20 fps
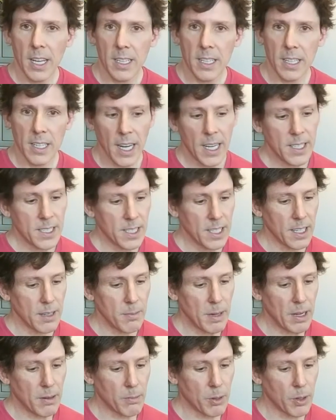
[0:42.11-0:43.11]
The nice thing
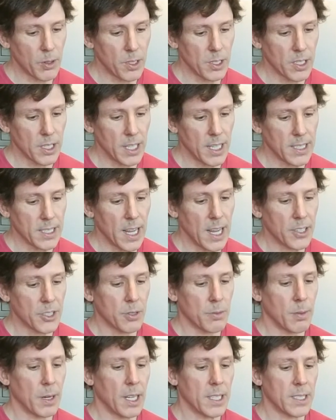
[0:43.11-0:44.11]
about Proteus Class
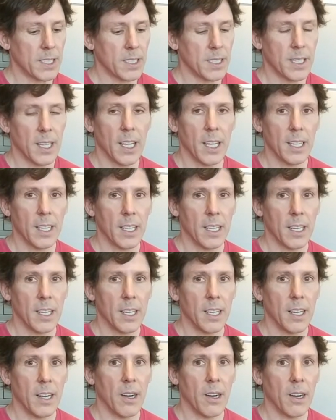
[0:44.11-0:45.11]
Astrobots is that
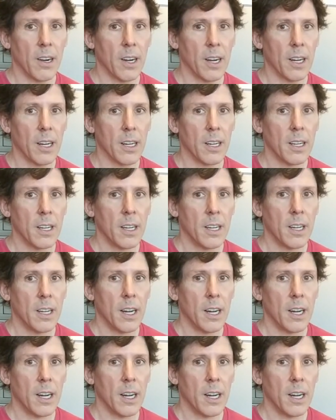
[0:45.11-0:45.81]
they are